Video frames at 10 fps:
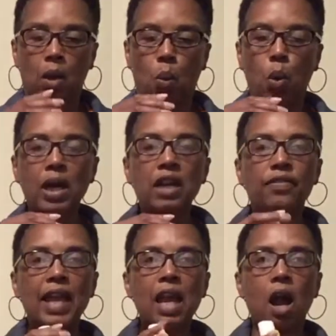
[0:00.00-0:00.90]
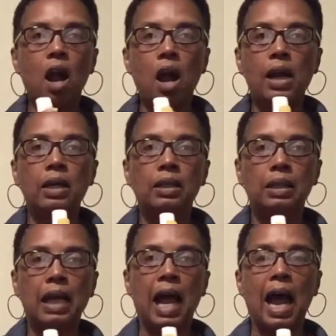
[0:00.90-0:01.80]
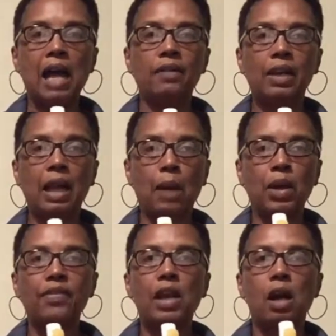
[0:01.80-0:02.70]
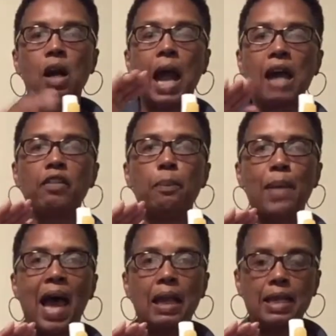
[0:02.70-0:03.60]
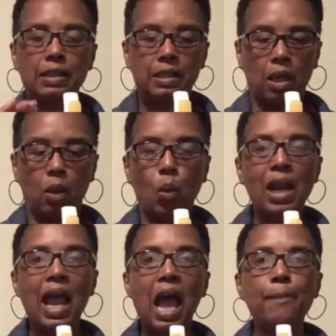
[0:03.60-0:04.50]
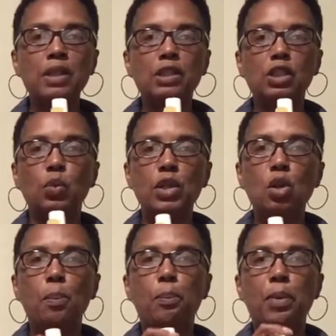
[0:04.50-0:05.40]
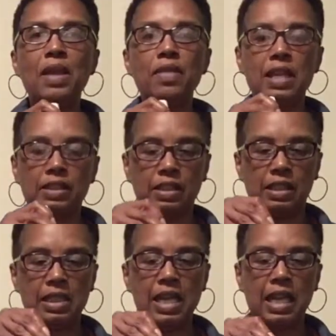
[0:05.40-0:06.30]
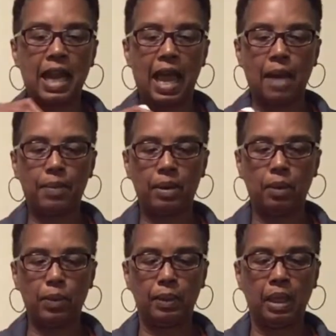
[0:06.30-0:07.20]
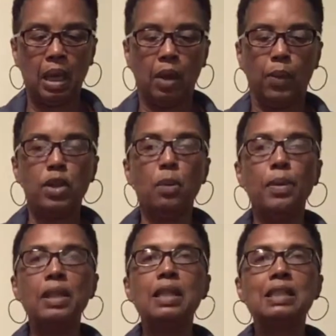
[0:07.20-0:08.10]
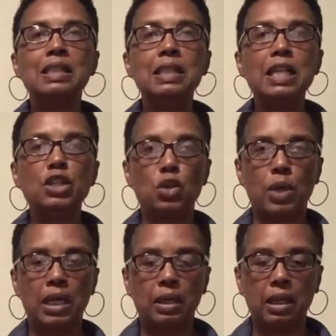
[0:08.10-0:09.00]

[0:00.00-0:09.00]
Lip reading: What if they are out of balance? What happens is when you bend this kneecap, when you bend this knee joint,